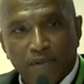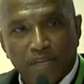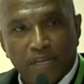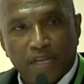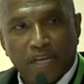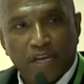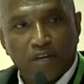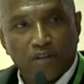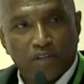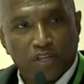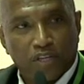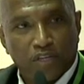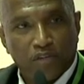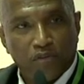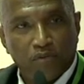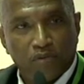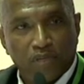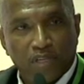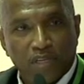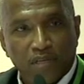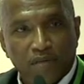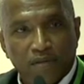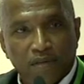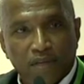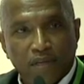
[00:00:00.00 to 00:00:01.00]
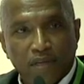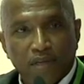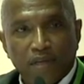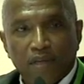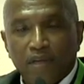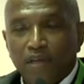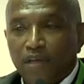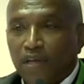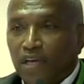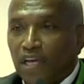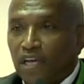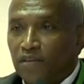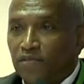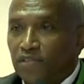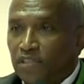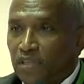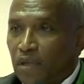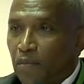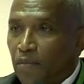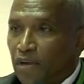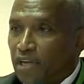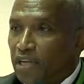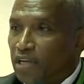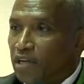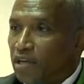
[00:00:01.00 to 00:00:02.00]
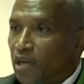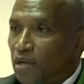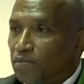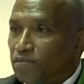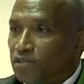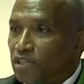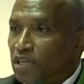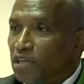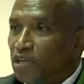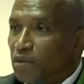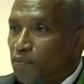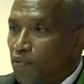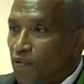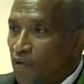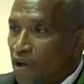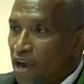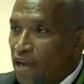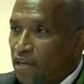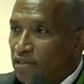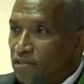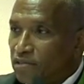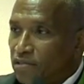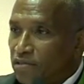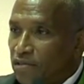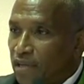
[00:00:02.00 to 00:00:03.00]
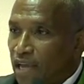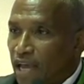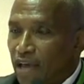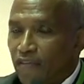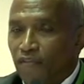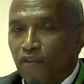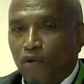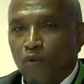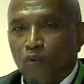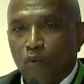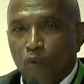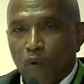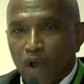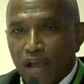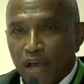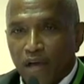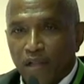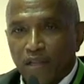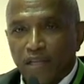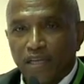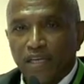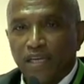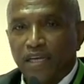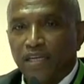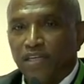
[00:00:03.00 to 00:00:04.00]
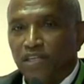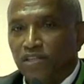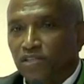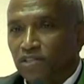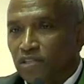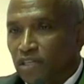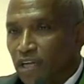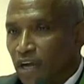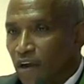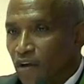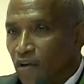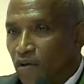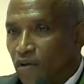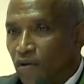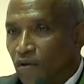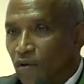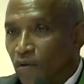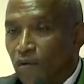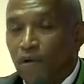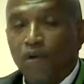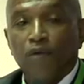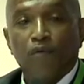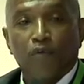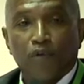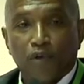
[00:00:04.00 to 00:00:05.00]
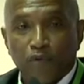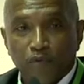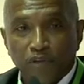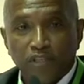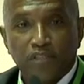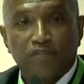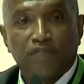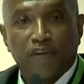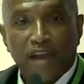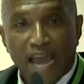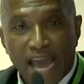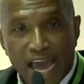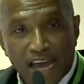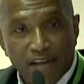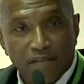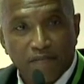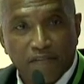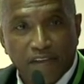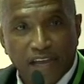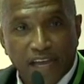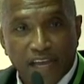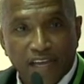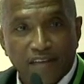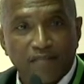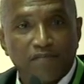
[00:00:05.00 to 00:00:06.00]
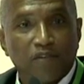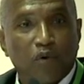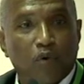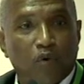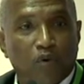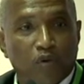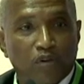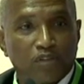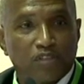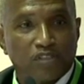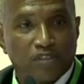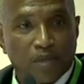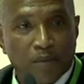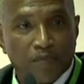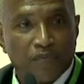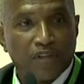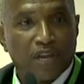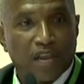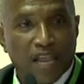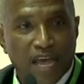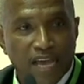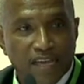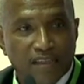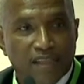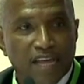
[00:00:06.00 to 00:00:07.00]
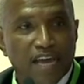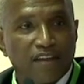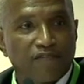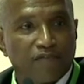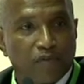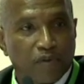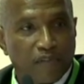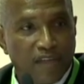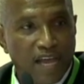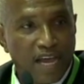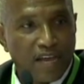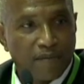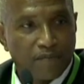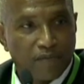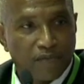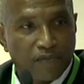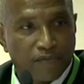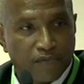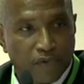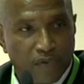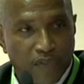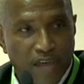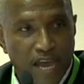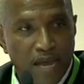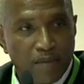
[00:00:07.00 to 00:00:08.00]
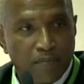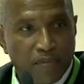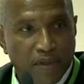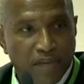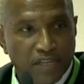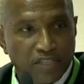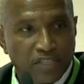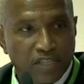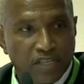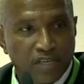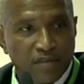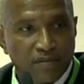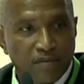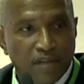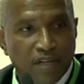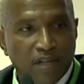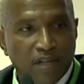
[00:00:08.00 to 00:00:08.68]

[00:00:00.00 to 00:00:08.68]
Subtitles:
it down acutely. If somebody comes in depressed and they're wailing and hysterical, we reach for Ativan or something like that for that patient.